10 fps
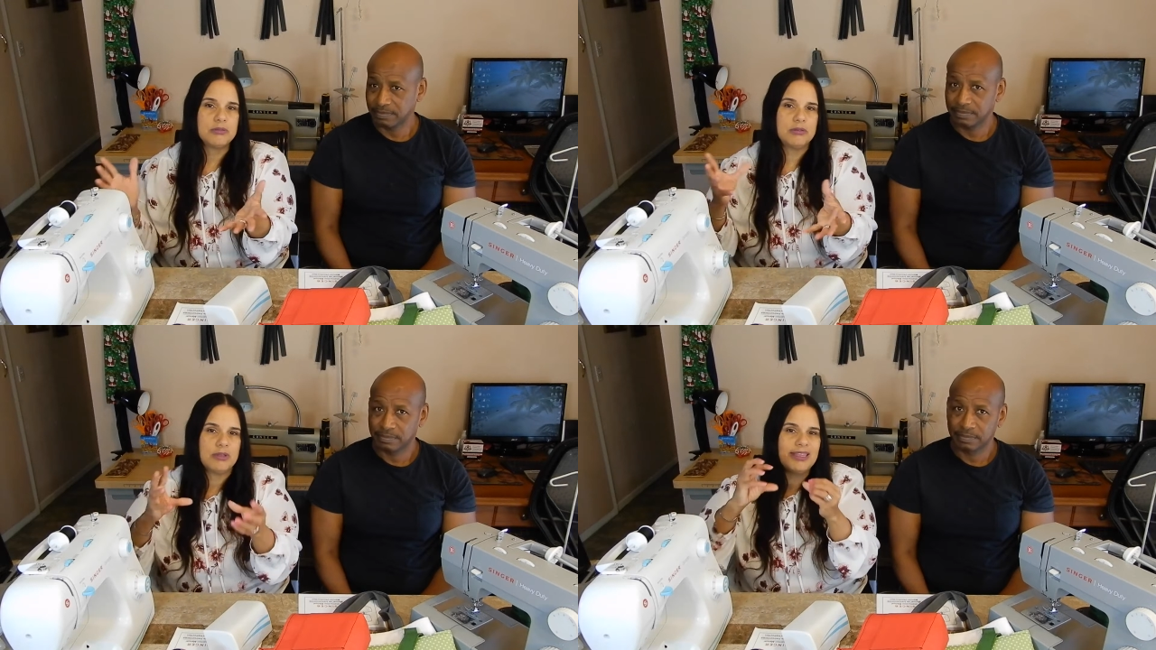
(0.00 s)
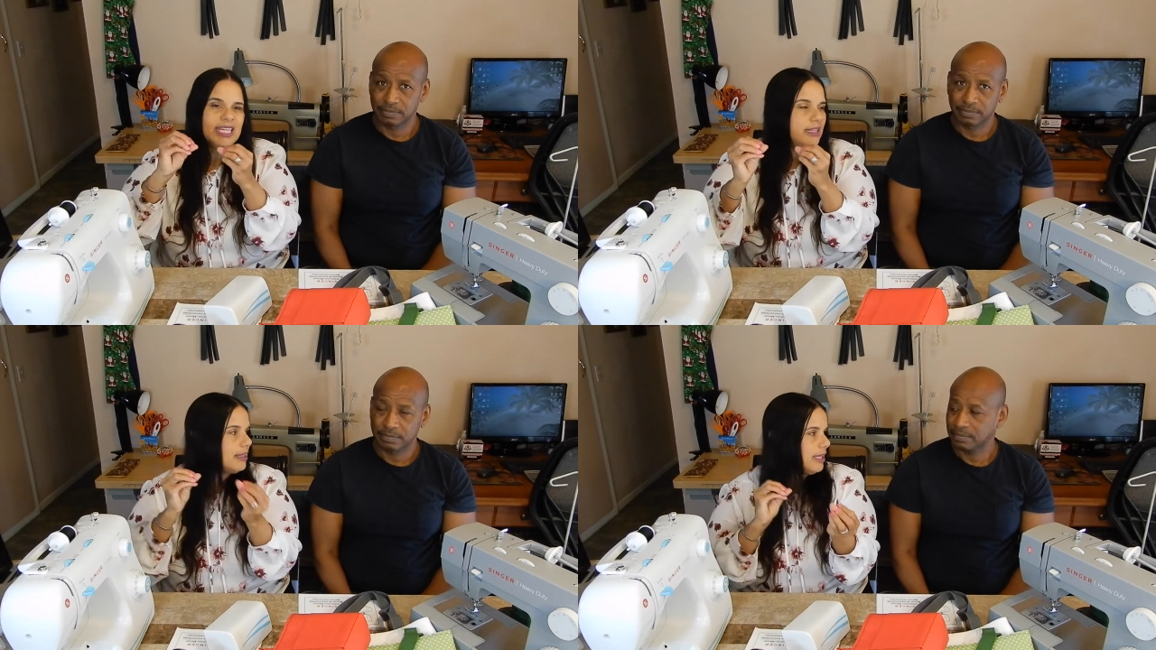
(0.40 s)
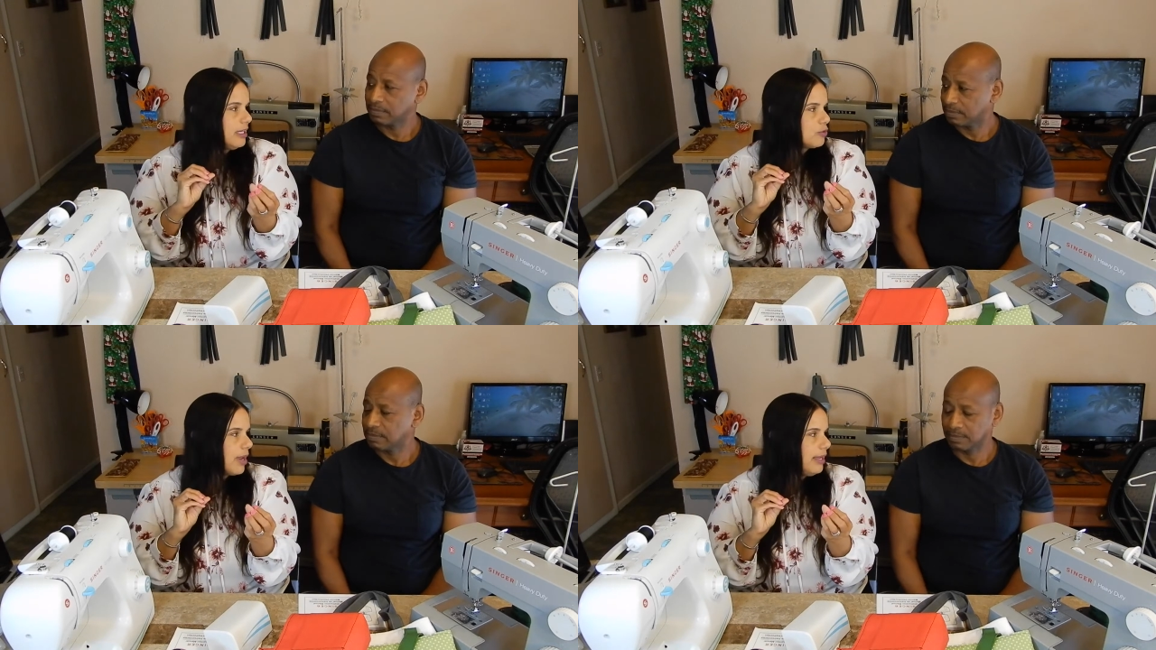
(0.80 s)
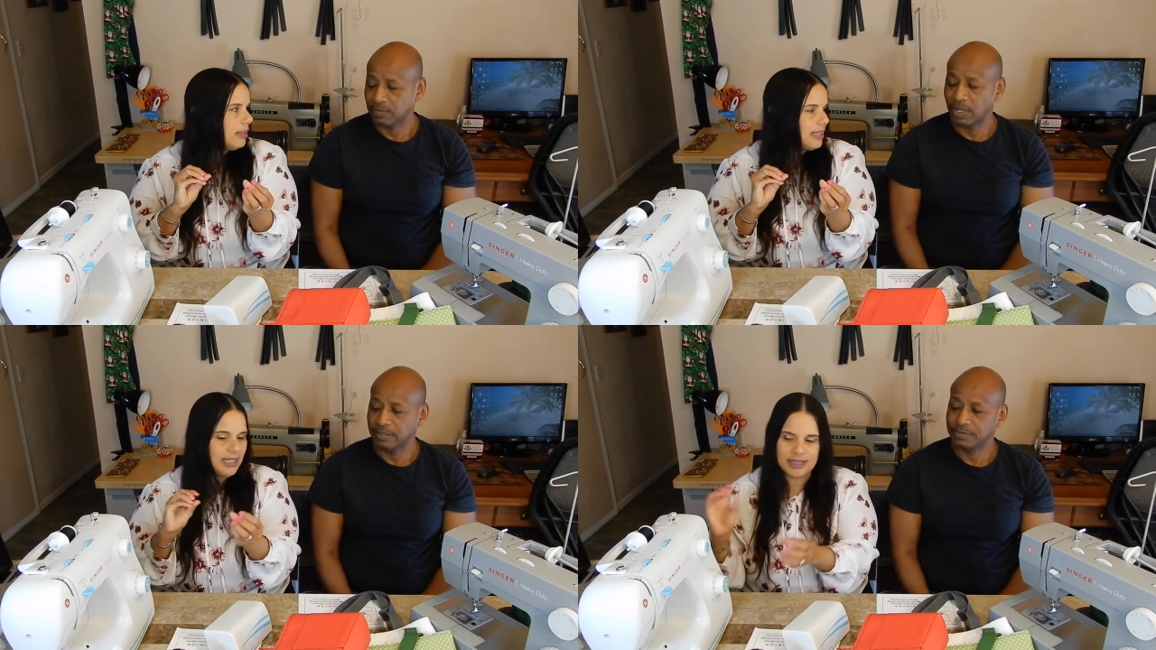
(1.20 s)
Speaker 1: or, thin things,
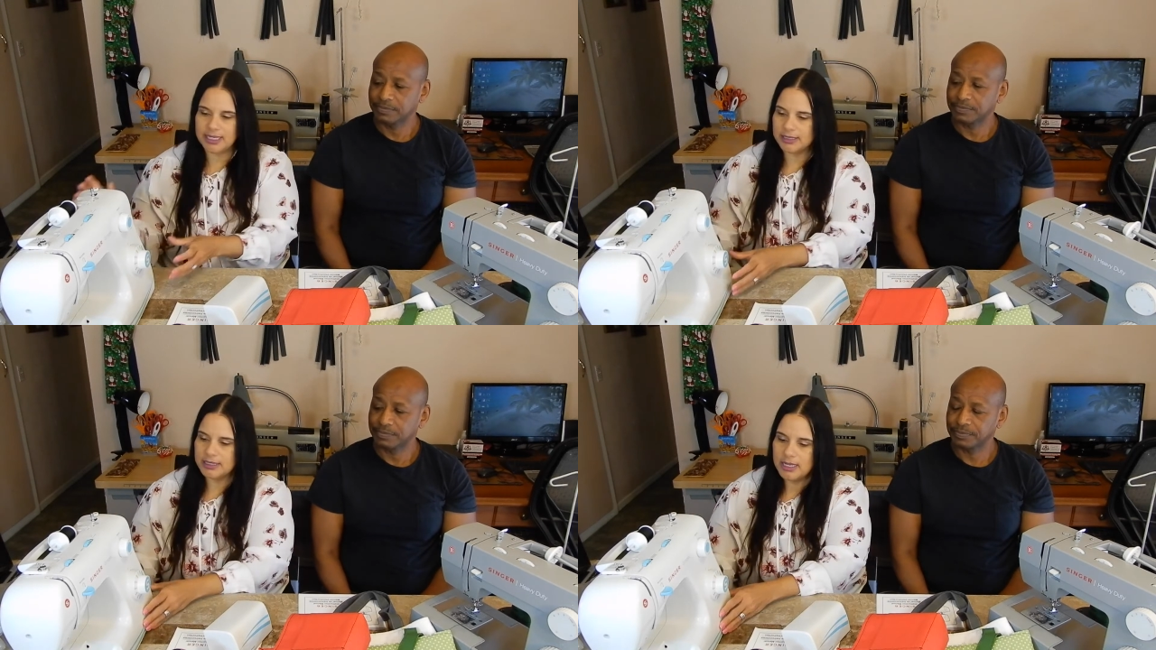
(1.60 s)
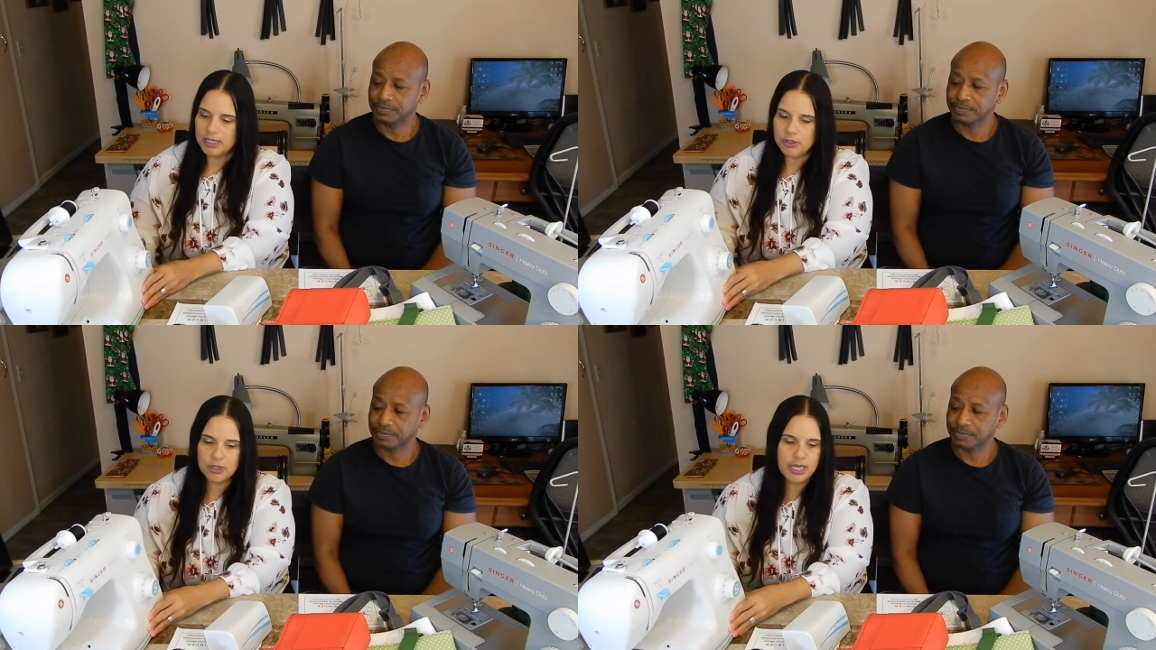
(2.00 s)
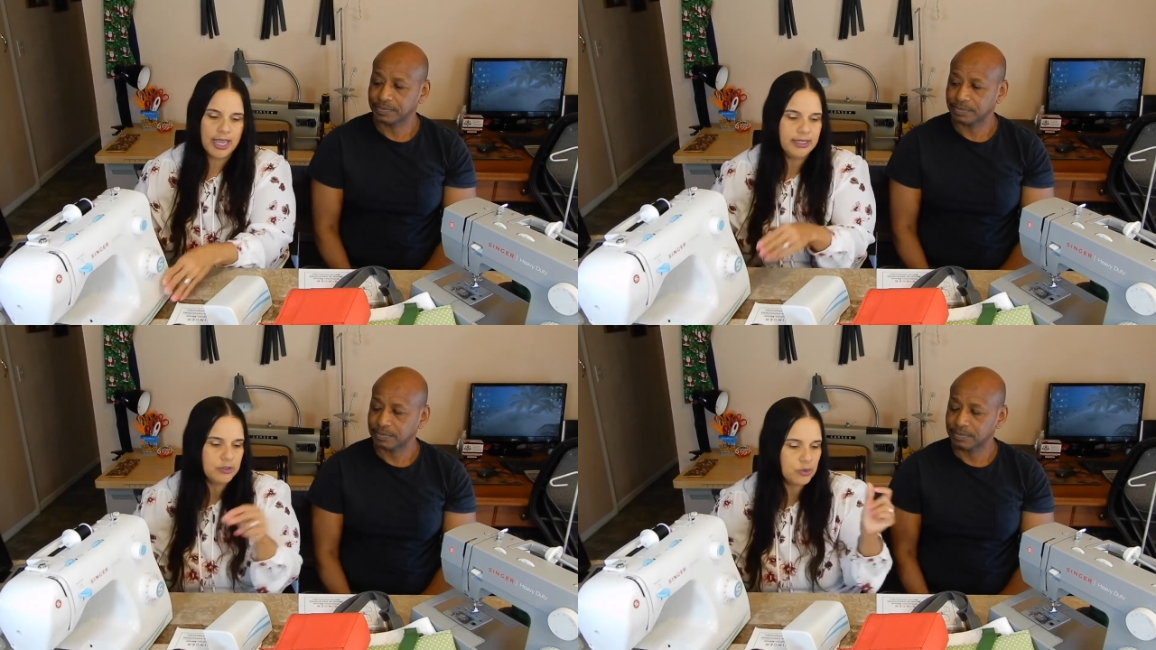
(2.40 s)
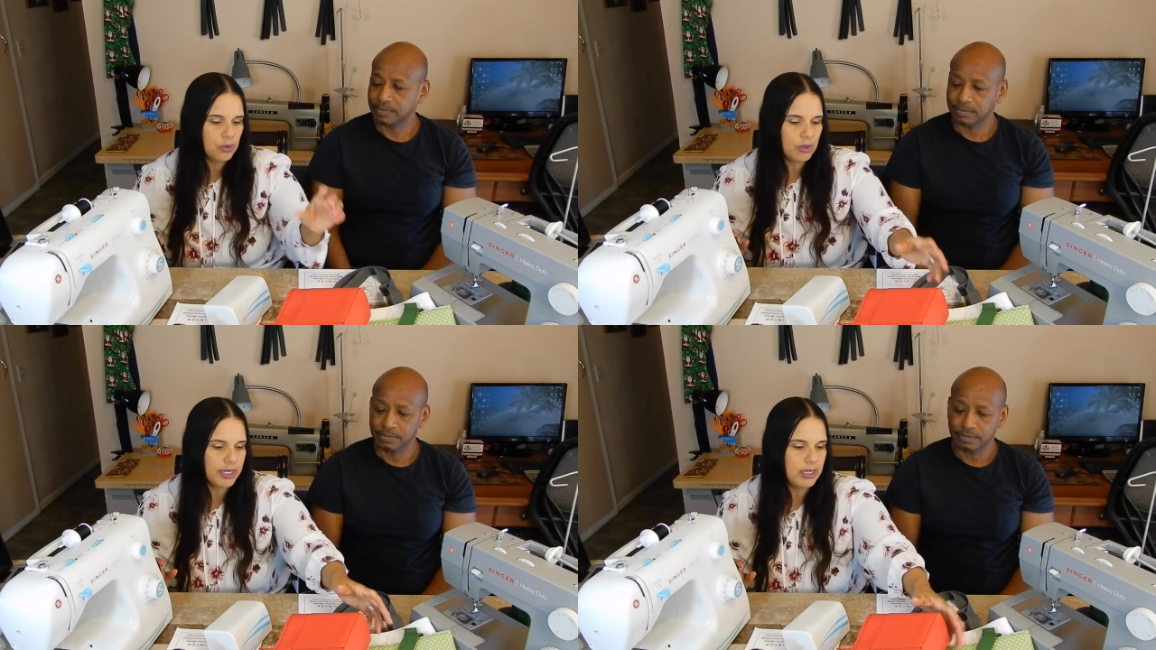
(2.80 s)
right? Thin things. You can't
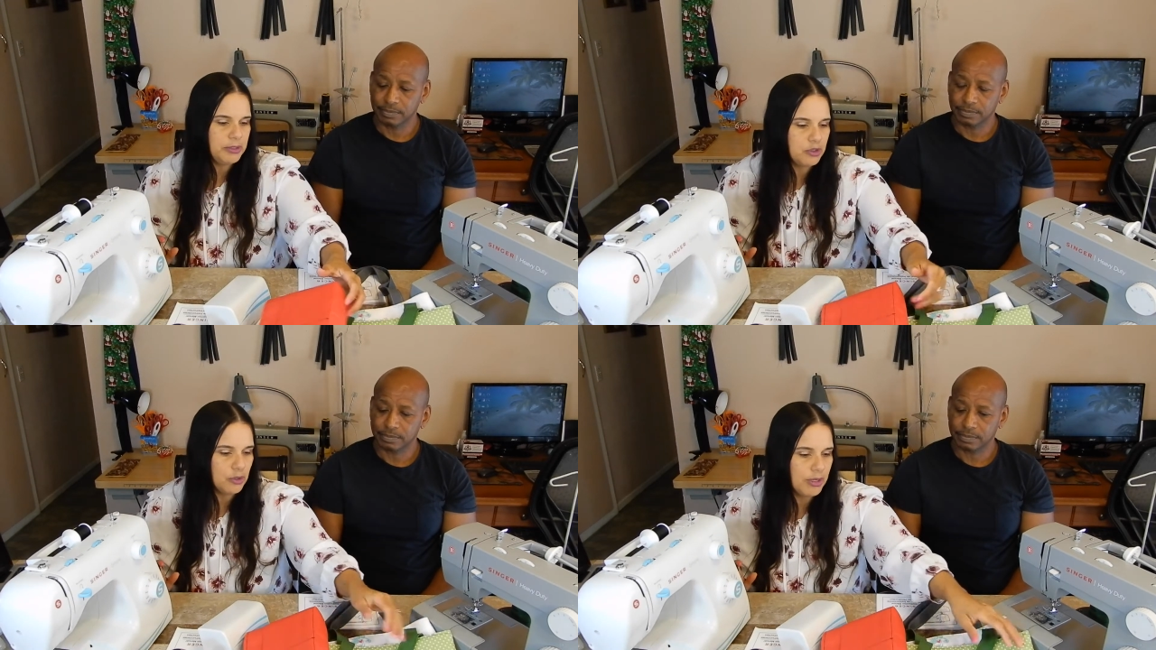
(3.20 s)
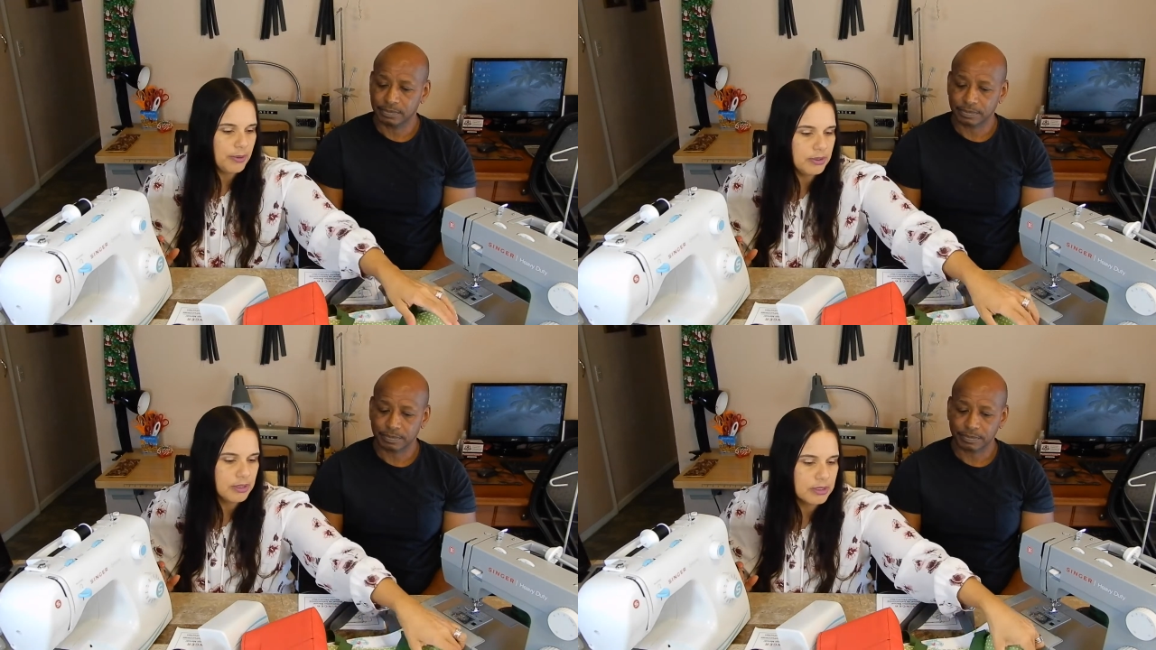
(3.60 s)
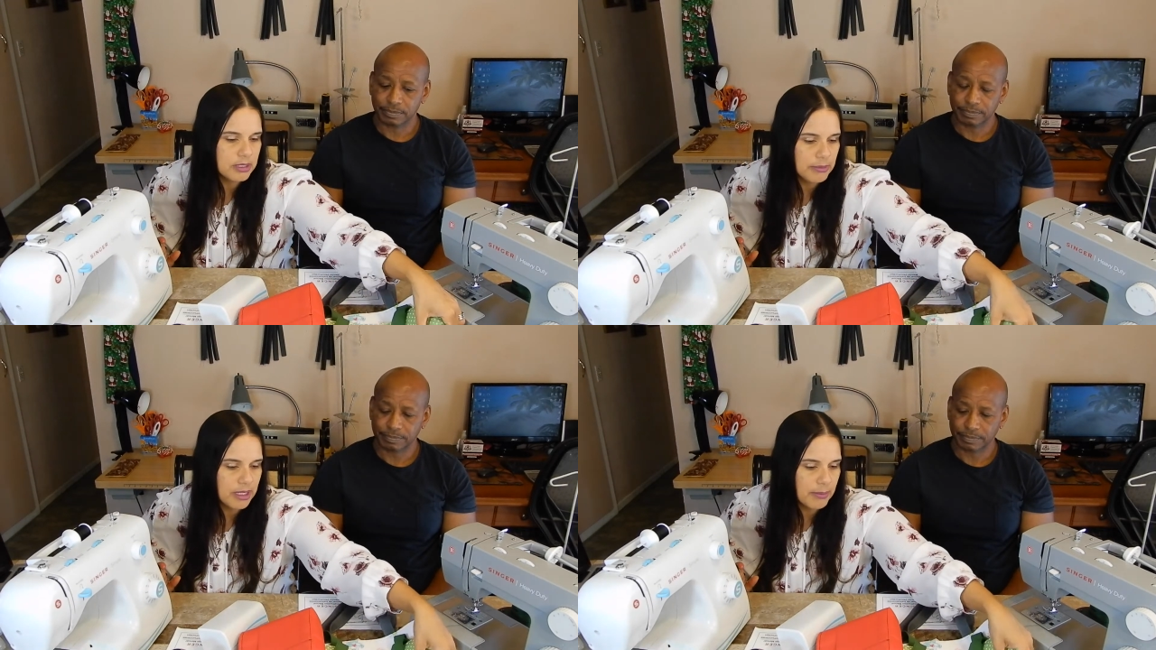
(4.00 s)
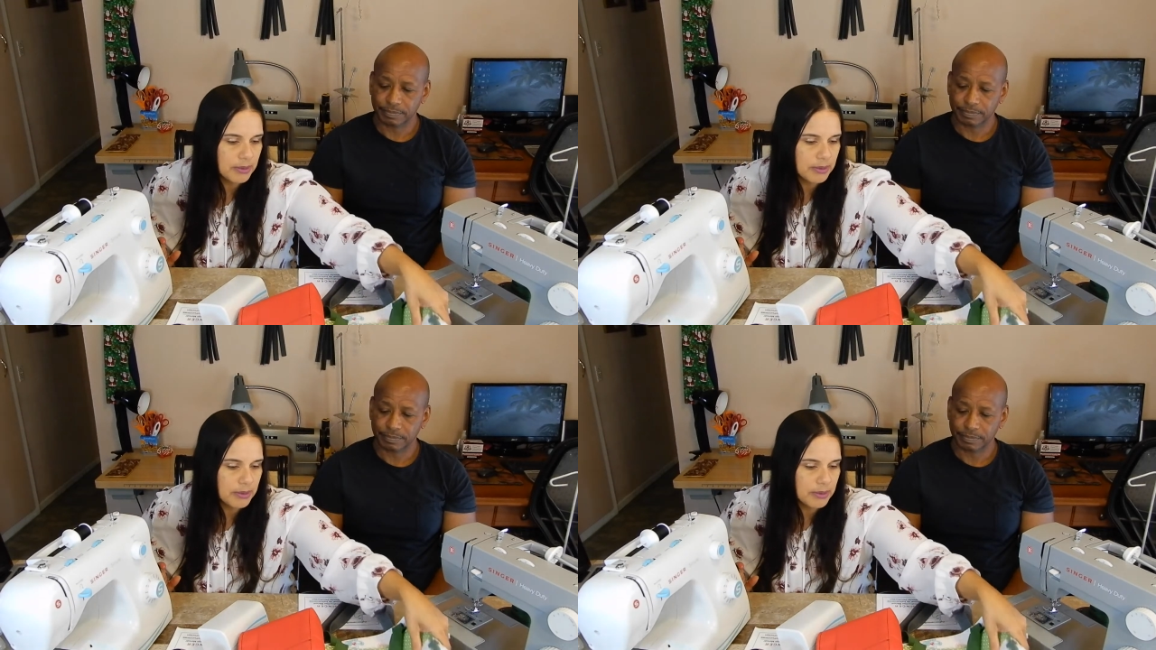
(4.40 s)
do, okay, let me show you about something